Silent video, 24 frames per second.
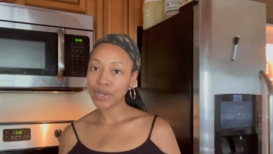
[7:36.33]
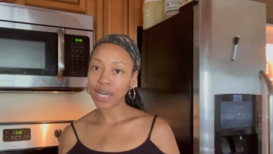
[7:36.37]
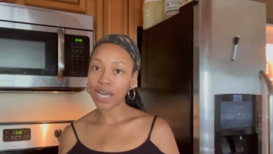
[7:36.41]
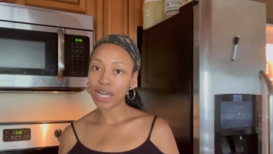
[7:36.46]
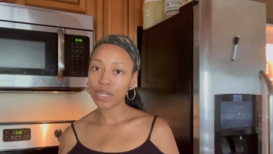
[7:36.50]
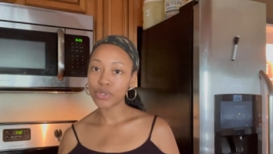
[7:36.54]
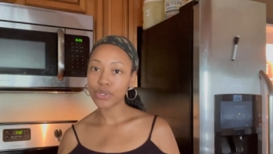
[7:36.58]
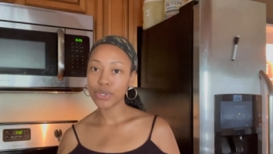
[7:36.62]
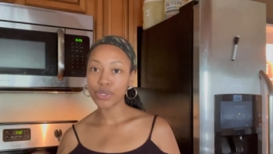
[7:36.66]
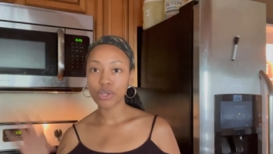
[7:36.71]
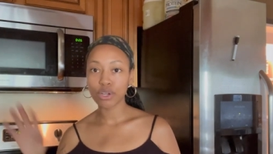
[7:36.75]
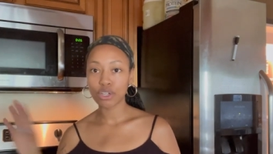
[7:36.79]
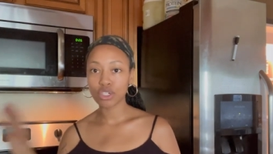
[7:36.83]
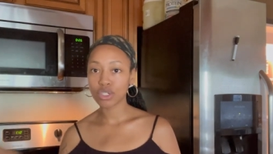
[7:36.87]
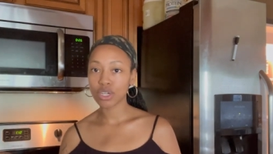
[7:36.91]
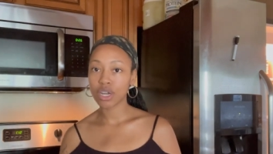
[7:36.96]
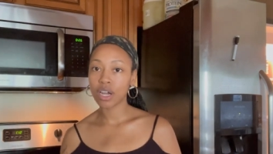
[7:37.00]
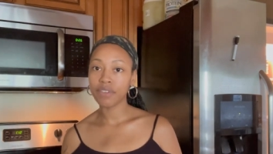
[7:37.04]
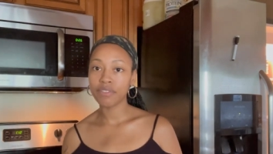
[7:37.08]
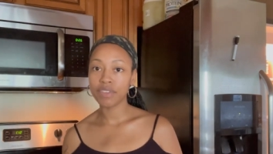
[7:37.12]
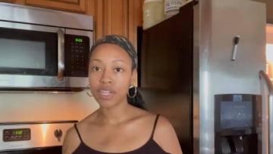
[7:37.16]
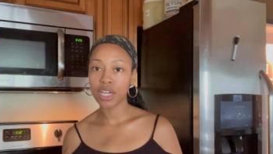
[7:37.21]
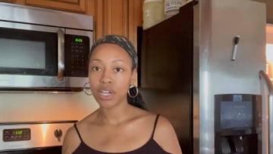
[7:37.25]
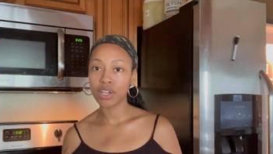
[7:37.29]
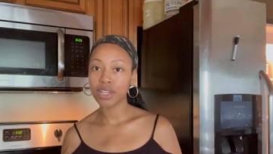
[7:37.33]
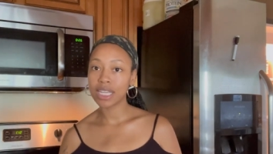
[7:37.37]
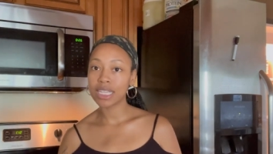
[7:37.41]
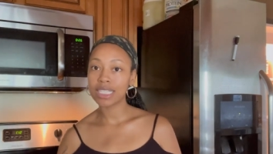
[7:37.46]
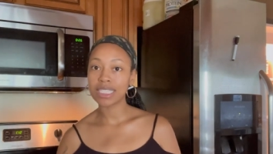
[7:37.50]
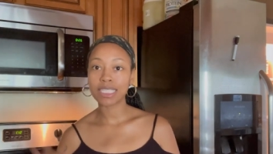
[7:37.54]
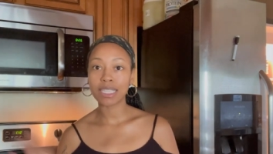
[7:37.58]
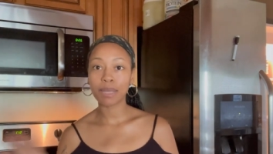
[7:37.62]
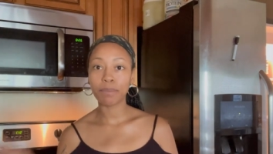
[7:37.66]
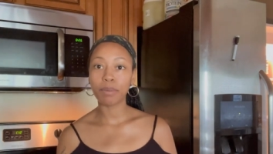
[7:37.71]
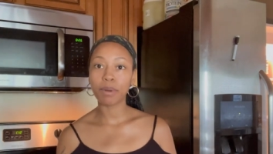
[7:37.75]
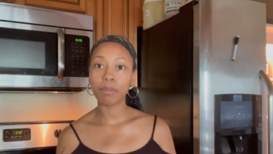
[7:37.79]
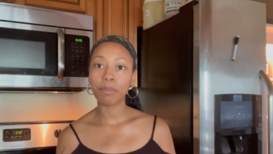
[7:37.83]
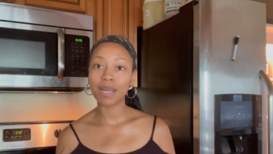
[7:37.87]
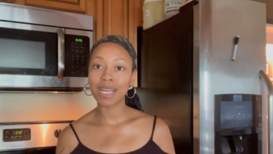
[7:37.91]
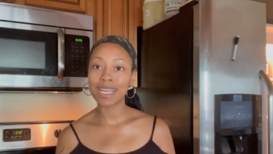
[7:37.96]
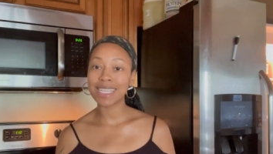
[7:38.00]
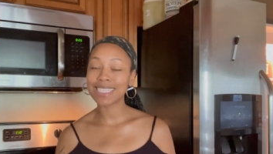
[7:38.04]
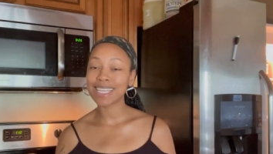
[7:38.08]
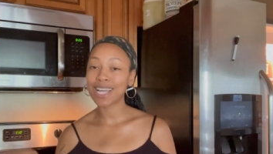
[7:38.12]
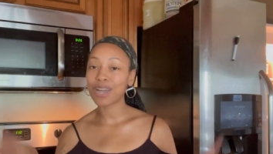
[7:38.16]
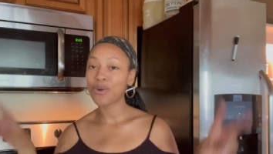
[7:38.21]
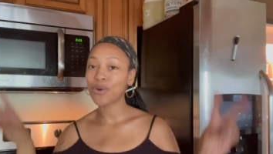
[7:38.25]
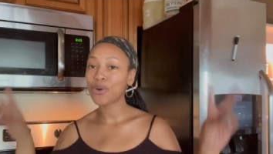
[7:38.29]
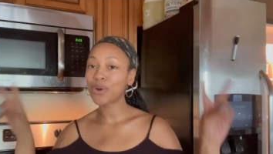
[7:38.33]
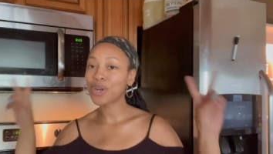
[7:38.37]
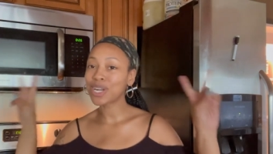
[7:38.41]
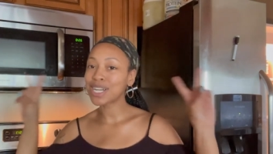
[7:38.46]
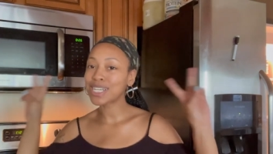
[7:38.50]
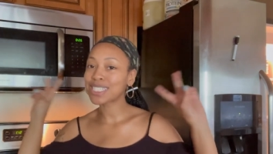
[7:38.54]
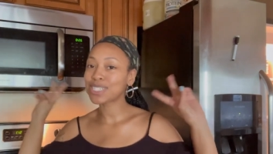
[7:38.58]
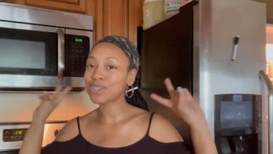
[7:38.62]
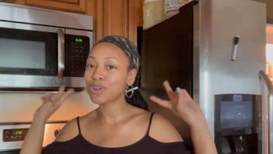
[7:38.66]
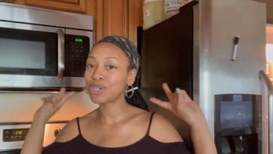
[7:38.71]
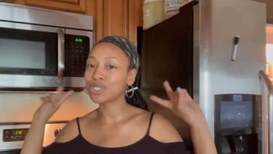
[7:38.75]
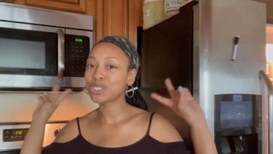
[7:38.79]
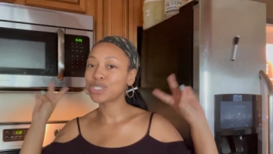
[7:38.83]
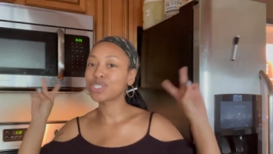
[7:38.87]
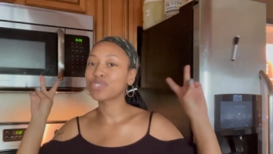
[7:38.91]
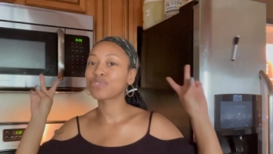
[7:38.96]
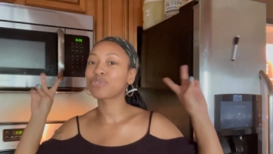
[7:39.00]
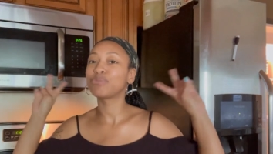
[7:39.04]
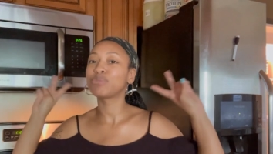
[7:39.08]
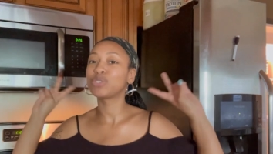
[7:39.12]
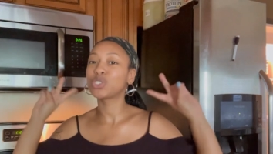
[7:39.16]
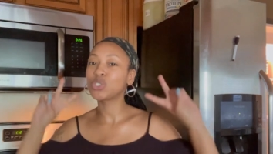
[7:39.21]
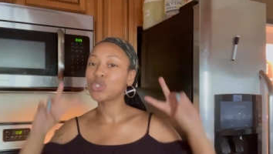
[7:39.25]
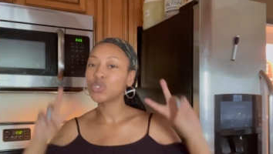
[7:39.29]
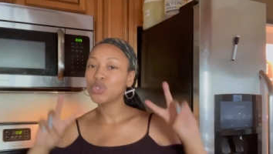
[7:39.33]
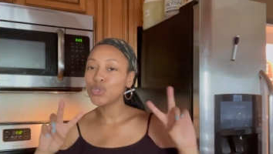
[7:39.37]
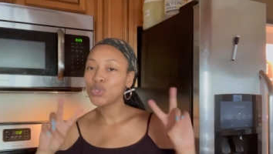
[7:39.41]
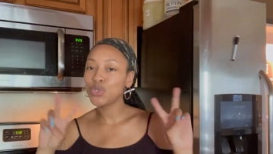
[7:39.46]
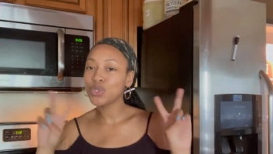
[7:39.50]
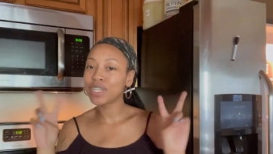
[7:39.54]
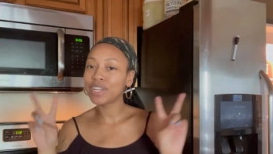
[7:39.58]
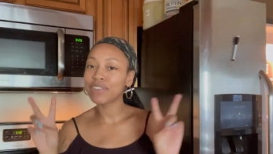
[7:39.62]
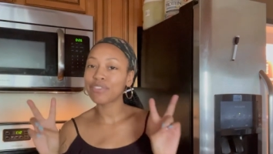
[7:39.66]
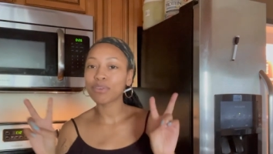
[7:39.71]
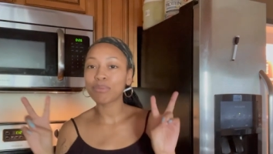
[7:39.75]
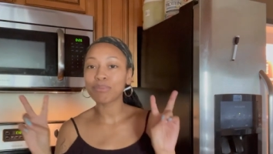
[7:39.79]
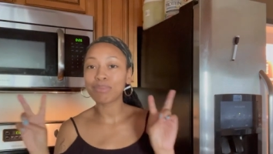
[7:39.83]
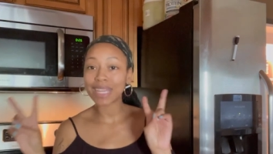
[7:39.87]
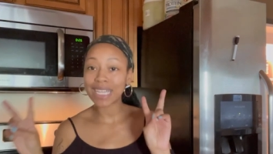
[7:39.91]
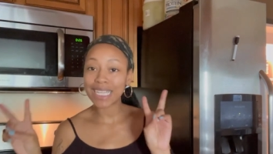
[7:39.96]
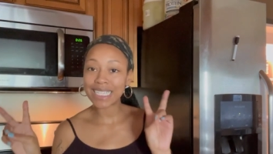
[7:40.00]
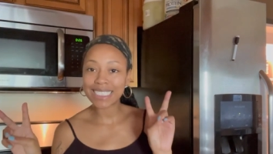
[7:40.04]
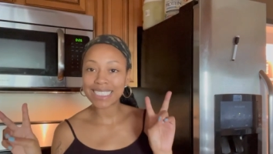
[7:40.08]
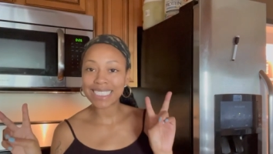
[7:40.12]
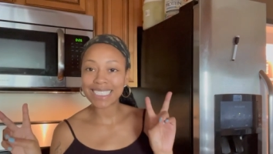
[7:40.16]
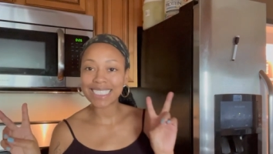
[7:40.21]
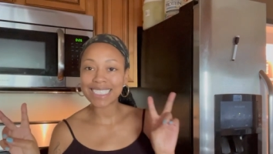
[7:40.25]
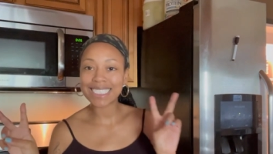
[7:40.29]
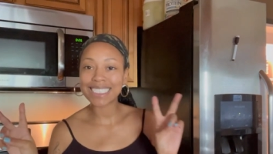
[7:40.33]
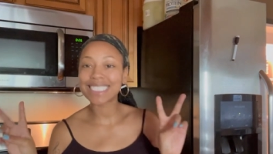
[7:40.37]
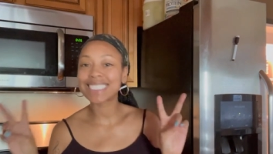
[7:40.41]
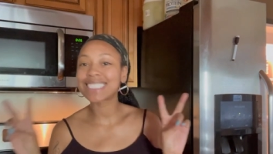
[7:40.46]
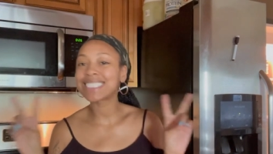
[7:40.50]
I'll do a grocery haul video that's separate, because I ordered groceries from 2 different places.